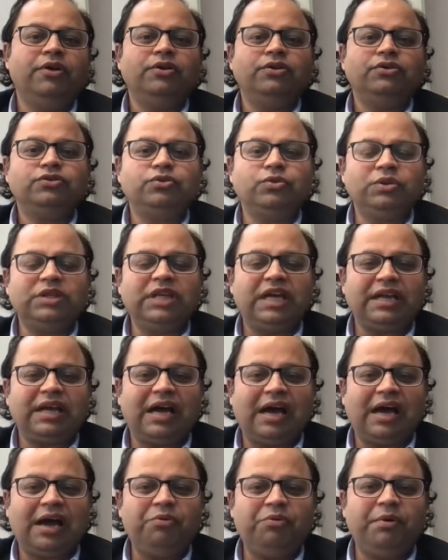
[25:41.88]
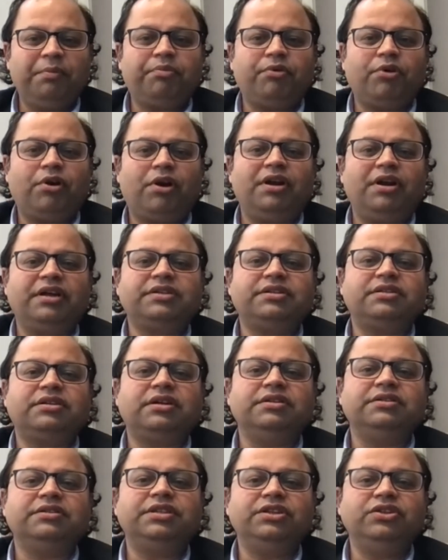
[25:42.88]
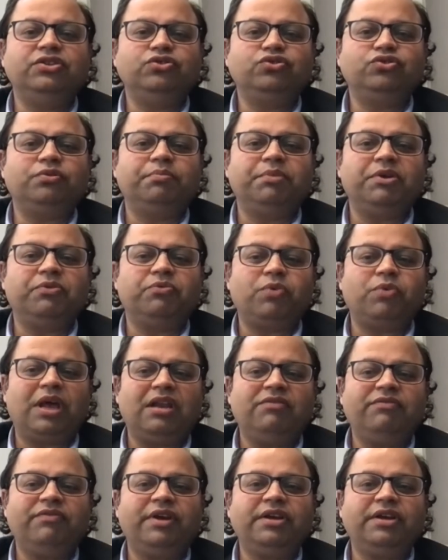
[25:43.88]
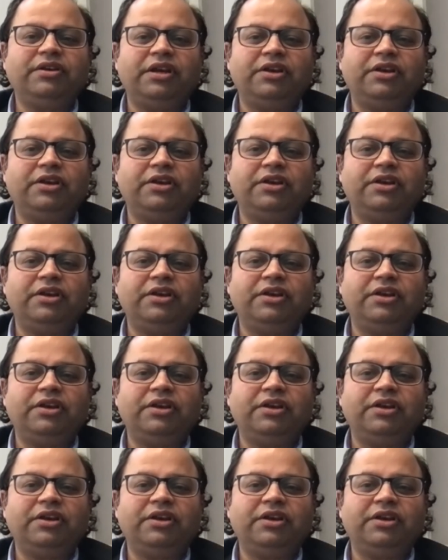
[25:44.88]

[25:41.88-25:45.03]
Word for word: so that our product continues to be relevant